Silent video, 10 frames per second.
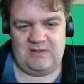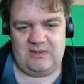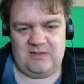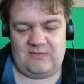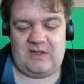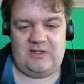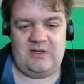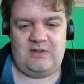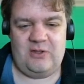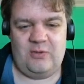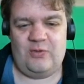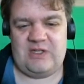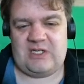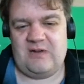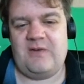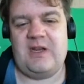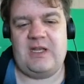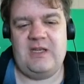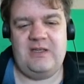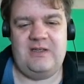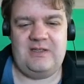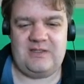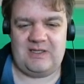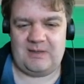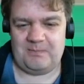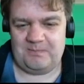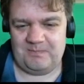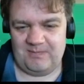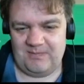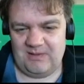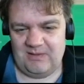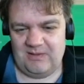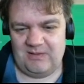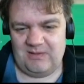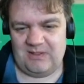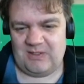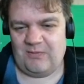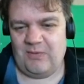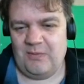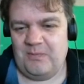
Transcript: The fact that the humour is actually funny is helpful.